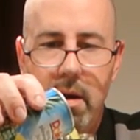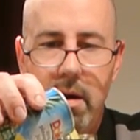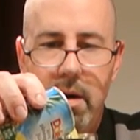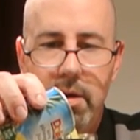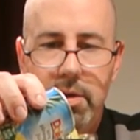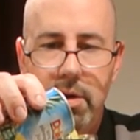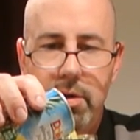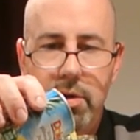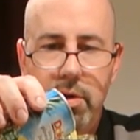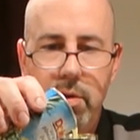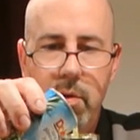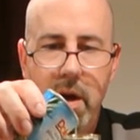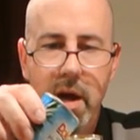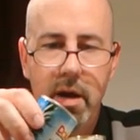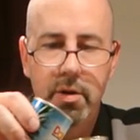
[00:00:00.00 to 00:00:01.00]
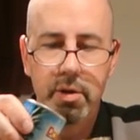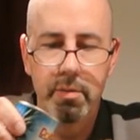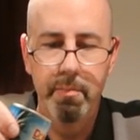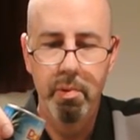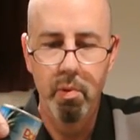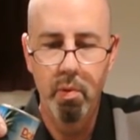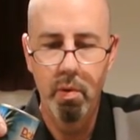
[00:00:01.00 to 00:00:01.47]
This is a 2
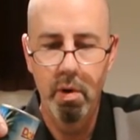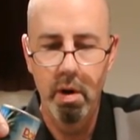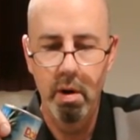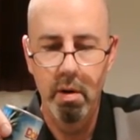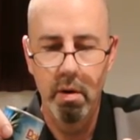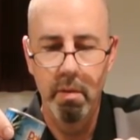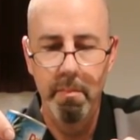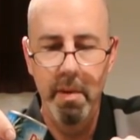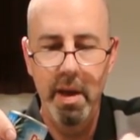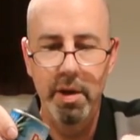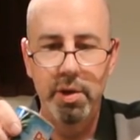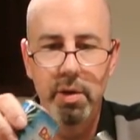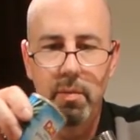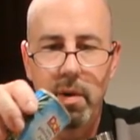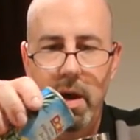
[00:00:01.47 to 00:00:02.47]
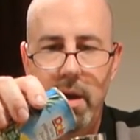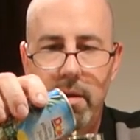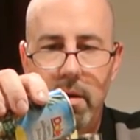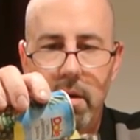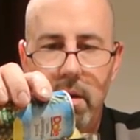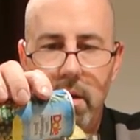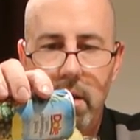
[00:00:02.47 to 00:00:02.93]
ounce pour, or measure rather.